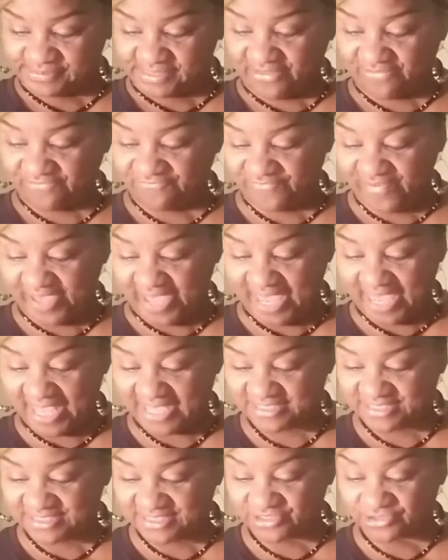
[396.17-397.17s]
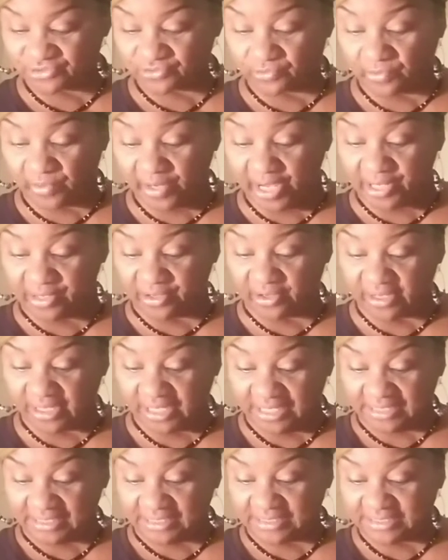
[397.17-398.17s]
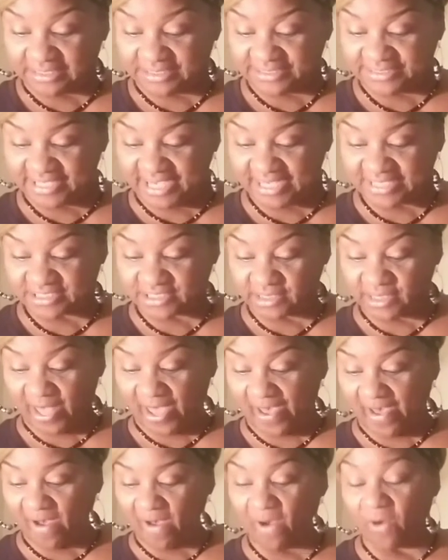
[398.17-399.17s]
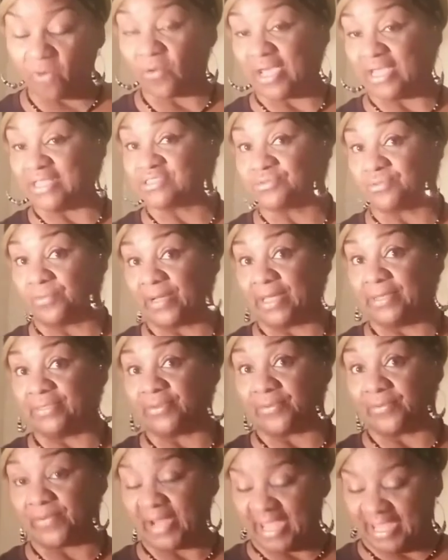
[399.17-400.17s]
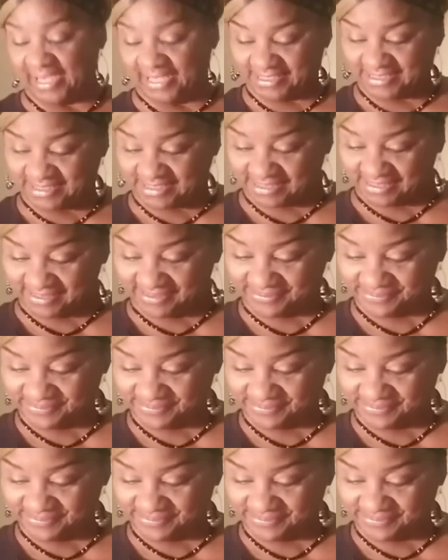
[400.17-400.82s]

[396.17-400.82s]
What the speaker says: The fastest runner doesn't always win the race,